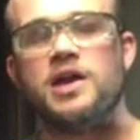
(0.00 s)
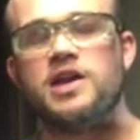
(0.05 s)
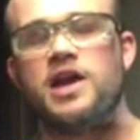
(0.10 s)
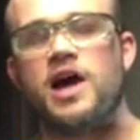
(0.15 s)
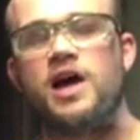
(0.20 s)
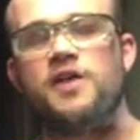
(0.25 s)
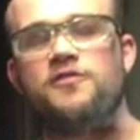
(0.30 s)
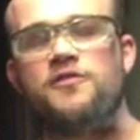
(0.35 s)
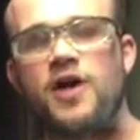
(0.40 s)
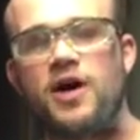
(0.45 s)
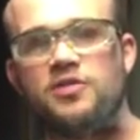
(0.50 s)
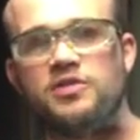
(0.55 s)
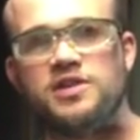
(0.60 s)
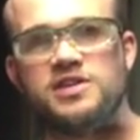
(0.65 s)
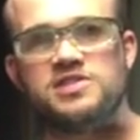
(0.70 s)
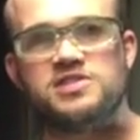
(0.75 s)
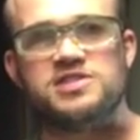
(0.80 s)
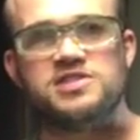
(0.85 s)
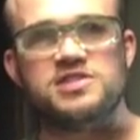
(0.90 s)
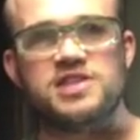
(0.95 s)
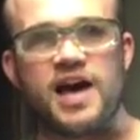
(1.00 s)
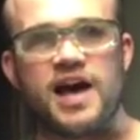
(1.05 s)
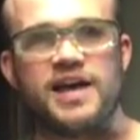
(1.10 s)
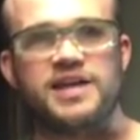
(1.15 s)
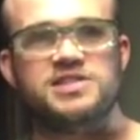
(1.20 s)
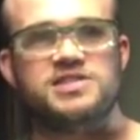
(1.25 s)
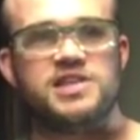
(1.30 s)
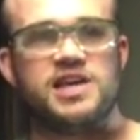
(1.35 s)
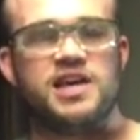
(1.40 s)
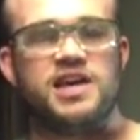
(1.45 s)
Now, I found these
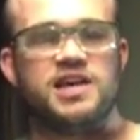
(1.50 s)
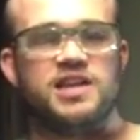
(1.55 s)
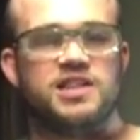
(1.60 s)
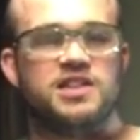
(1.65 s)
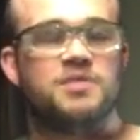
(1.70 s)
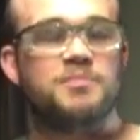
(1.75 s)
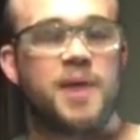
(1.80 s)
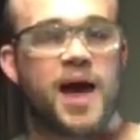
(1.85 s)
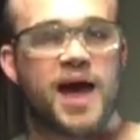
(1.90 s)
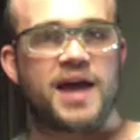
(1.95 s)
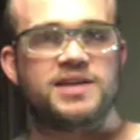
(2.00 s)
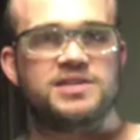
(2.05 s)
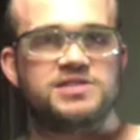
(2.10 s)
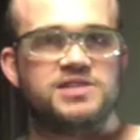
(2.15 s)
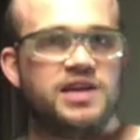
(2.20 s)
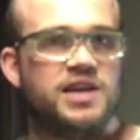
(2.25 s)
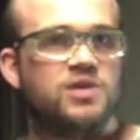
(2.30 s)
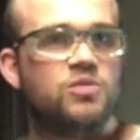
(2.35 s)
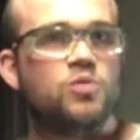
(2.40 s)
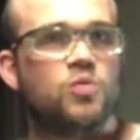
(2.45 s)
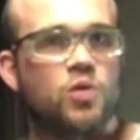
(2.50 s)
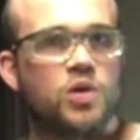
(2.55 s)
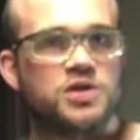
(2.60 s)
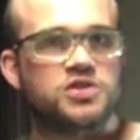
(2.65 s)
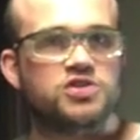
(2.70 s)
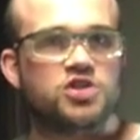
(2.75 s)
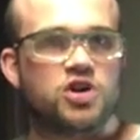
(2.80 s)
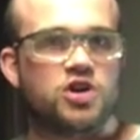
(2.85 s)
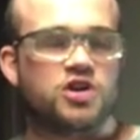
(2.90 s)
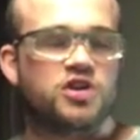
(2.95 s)
designs in the magazine
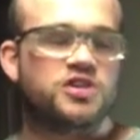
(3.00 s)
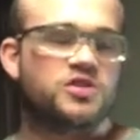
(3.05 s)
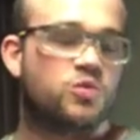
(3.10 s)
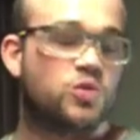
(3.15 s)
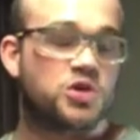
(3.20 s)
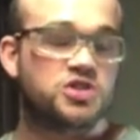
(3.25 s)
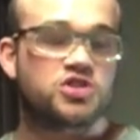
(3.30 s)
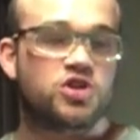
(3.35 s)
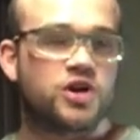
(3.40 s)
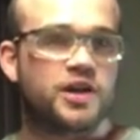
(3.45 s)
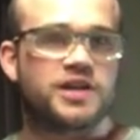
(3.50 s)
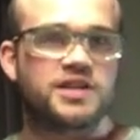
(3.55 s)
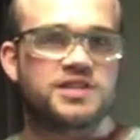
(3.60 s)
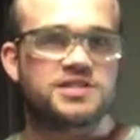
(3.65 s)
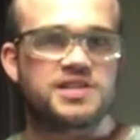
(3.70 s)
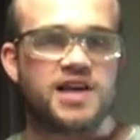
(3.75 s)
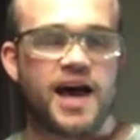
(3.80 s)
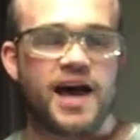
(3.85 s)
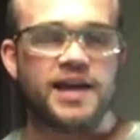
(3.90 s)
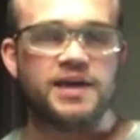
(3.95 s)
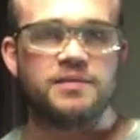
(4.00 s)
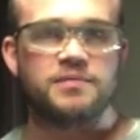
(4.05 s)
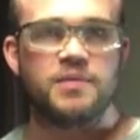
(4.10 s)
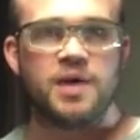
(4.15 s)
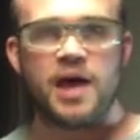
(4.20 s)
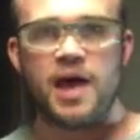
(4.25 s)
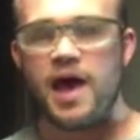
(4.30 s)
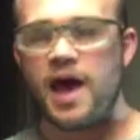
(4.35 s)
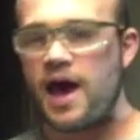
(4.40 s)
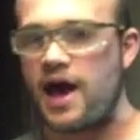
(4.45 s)
Wood Turning Design,
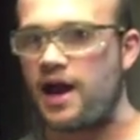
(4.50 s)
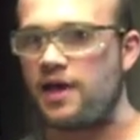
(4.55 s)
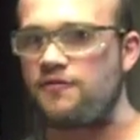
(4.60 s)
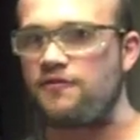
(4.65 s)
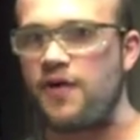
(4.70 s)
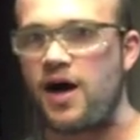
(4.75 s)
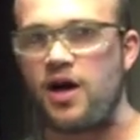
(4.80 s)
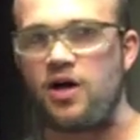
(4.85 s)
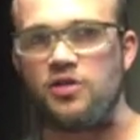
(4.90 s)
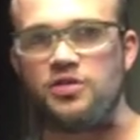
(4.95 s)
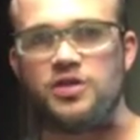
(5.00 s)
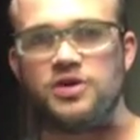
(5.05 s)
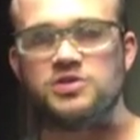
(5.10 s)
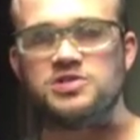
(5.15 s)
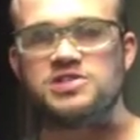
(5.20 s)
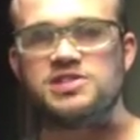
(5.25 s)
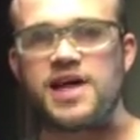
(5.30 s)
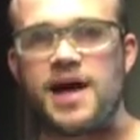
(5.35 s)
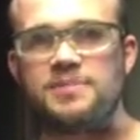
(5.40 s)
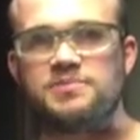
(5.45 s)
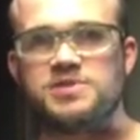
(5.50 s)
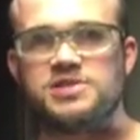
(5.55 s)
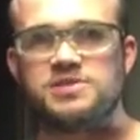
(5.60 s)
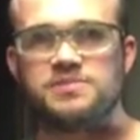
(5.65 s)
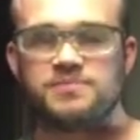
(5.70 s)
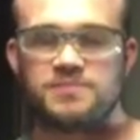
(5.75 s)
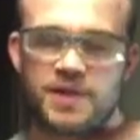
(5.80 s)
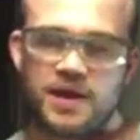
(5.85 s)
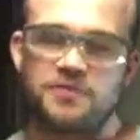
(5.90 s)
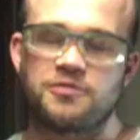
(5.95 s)
and I followed those
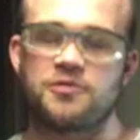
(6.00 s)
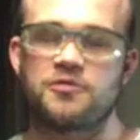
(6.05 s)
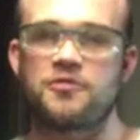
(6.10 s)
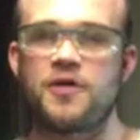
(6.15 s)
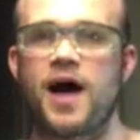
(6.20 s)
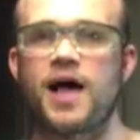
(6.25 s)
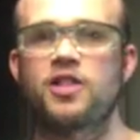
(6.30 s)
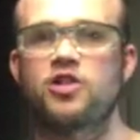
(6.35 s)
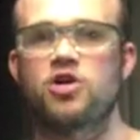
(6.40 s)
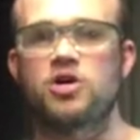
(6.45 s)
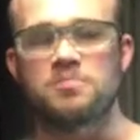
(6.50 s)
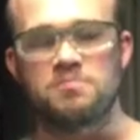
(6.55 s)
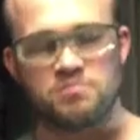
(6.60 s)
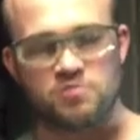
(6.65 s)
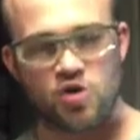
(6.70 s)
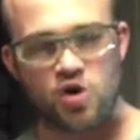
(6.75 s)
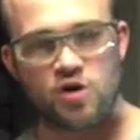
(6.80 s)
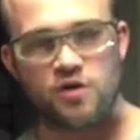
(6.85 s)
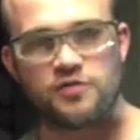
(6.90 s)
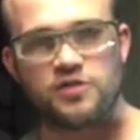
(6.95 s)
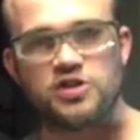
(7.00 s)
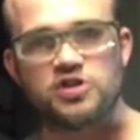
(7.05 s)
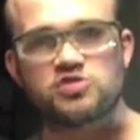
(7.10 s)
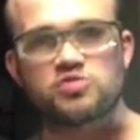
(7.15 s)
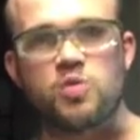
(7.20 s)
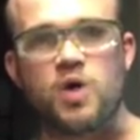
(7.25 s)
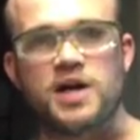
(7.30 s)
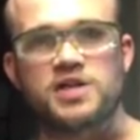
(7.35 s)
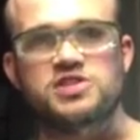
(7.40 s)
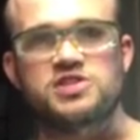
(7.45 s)
steps. If you follow them, or if you
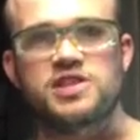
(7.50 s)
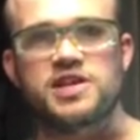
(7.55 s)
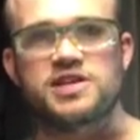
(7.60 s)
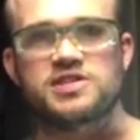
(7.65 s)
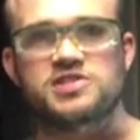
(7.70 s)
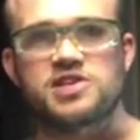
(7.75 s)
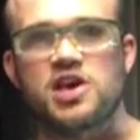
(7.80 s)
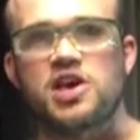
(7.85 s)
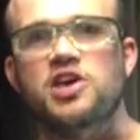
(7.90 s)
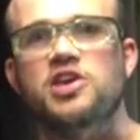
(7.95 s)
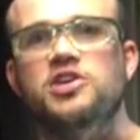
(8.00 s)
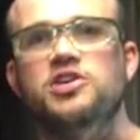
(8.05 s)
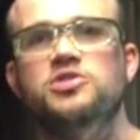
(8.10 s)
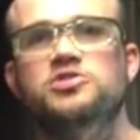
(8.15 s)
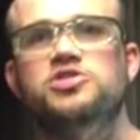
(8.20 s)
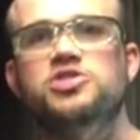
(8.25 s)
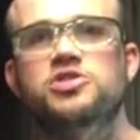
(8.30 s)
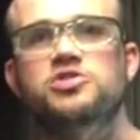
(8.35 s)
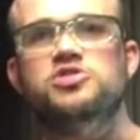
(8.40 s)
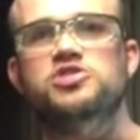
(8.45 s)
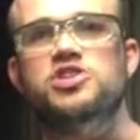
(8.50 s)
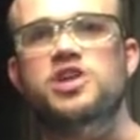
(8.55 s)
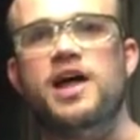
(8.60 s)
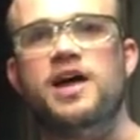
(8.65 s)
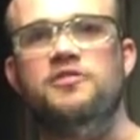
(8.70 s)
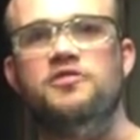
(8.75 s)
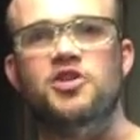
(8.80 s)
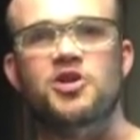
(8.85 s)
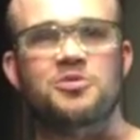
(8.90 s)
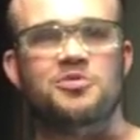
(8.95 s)
just watch this, you too should
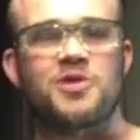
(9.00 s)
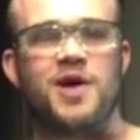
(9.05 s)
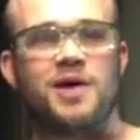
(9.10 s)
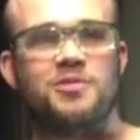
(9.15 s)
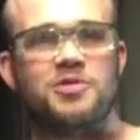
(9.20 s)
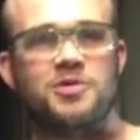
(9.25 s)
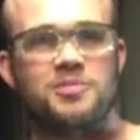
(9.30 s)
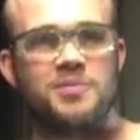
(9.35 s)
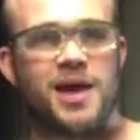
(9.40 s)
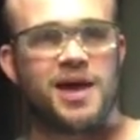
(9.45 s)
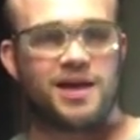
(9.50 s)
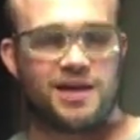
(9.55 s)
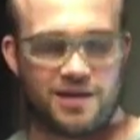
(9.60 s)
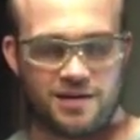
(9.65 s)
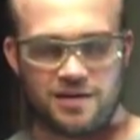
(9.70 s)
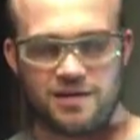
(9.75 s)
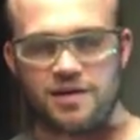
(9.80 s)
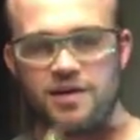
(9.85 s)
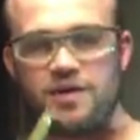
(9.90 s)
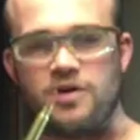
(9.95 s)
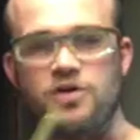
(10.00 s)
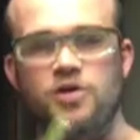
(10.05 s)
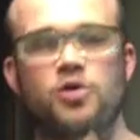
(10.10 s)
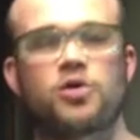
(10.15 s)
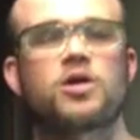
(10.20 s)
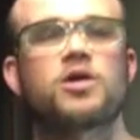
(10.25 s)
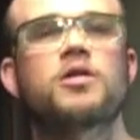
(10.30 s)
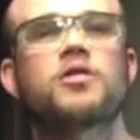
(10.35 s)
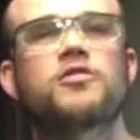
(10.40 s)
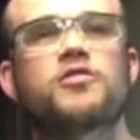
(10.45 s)
have no problem making
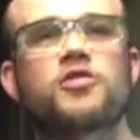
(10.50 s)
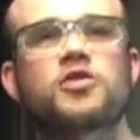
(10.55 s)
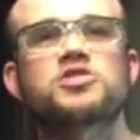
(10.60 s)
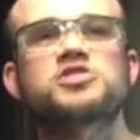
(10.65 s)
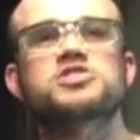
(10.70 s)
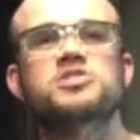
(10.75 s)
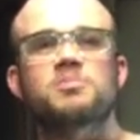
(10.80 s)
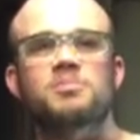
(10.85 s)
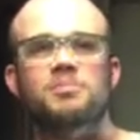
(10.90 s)
your first